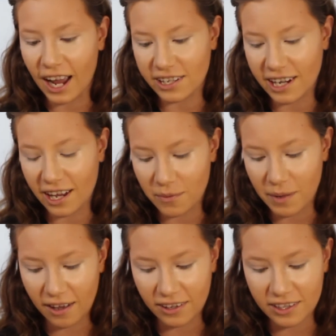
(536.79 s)
eyeshadow
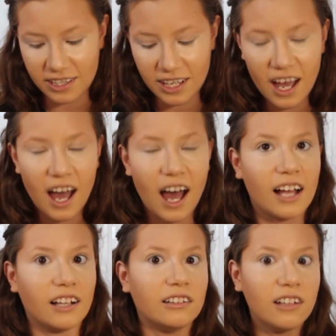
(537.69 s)
palettes.
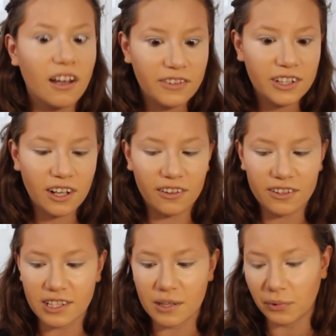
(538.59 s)
I love the
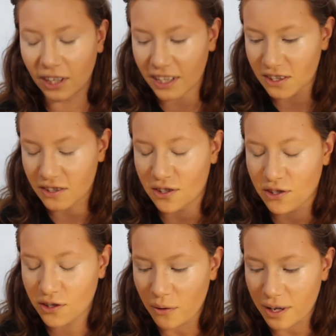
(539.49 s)
colors. They blend in
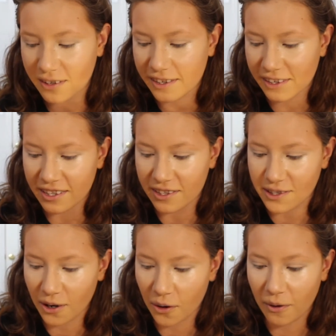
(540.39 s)
so easily and
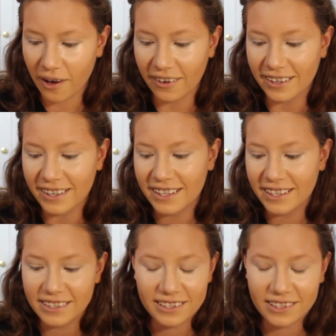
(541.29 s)
so well.
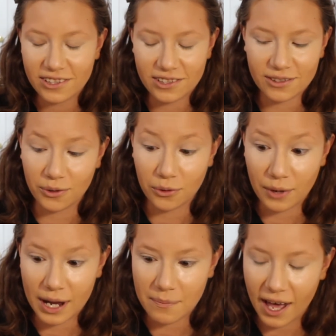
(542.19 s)
It's just a
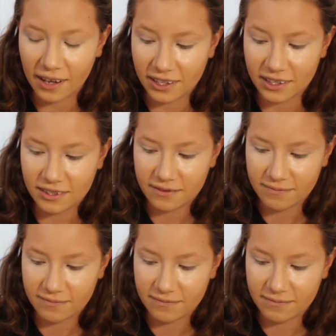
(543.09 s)
great palette.